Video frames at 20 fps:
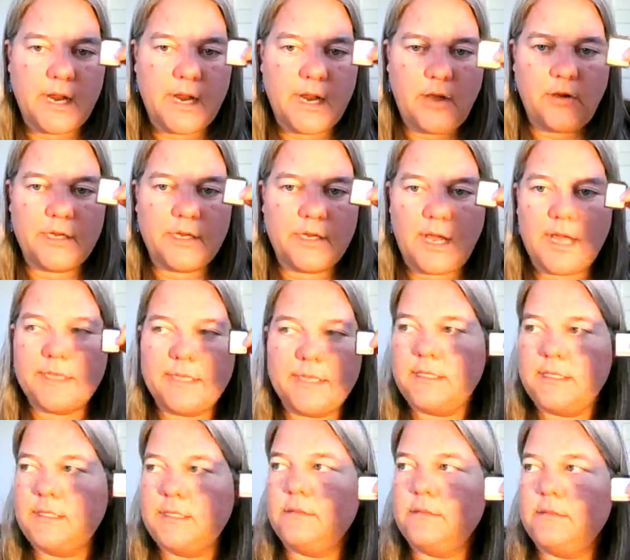I
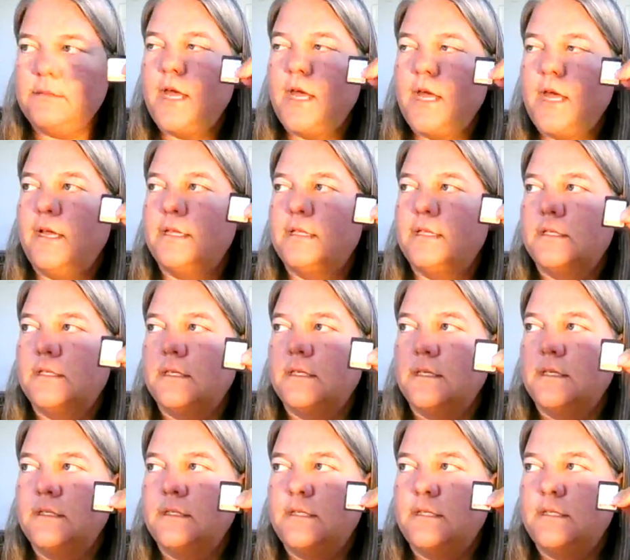see them now as a
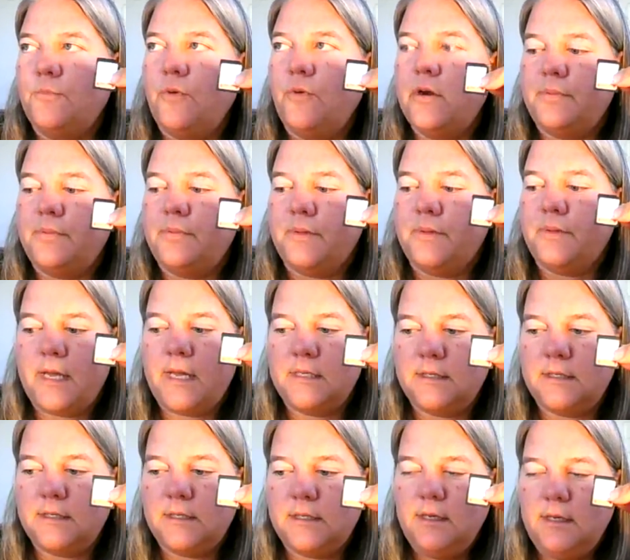temporary
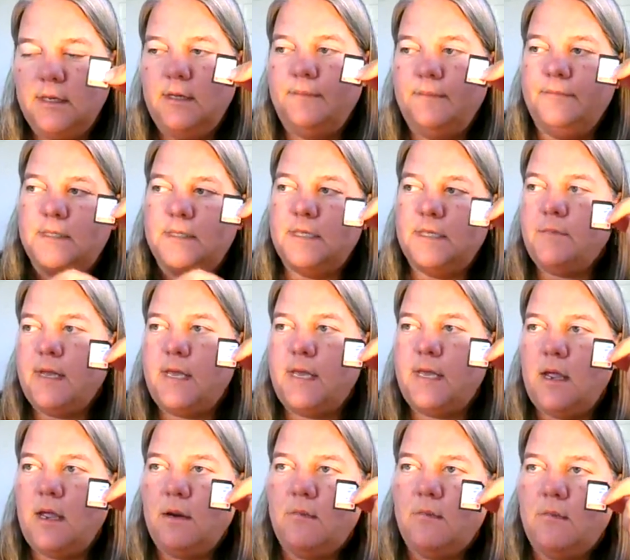place. It's in my
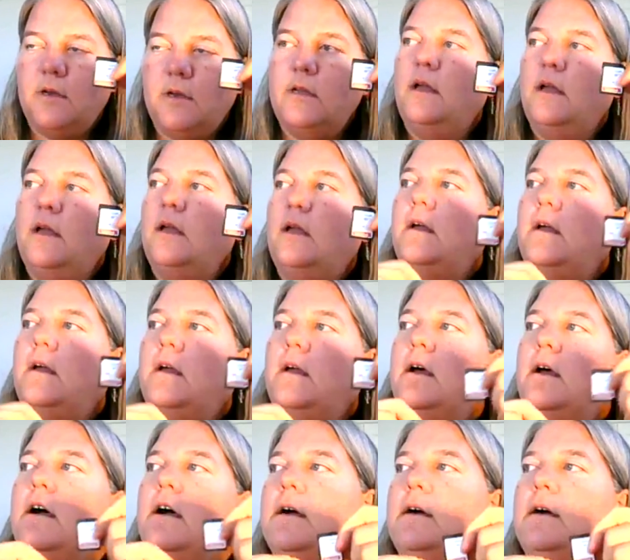camera.
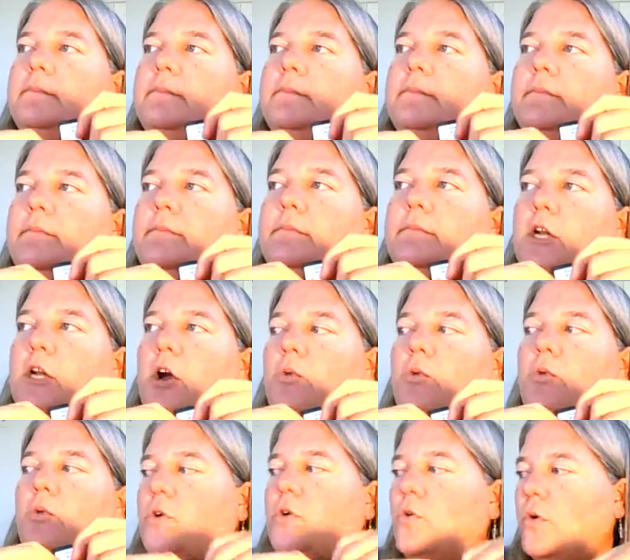I
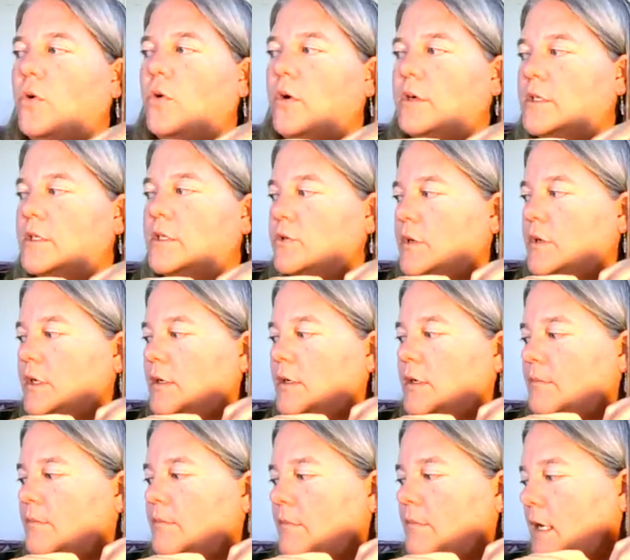record to it,
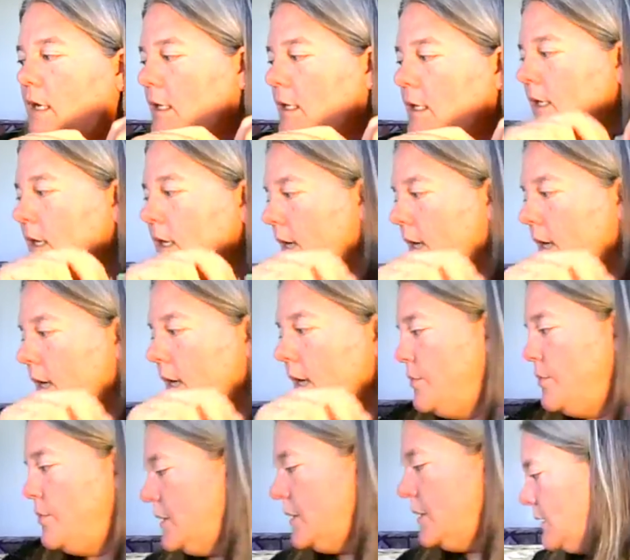and then I put
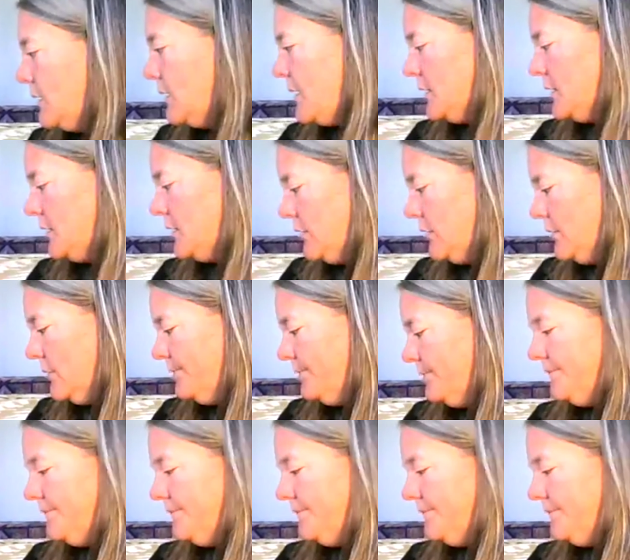it in my little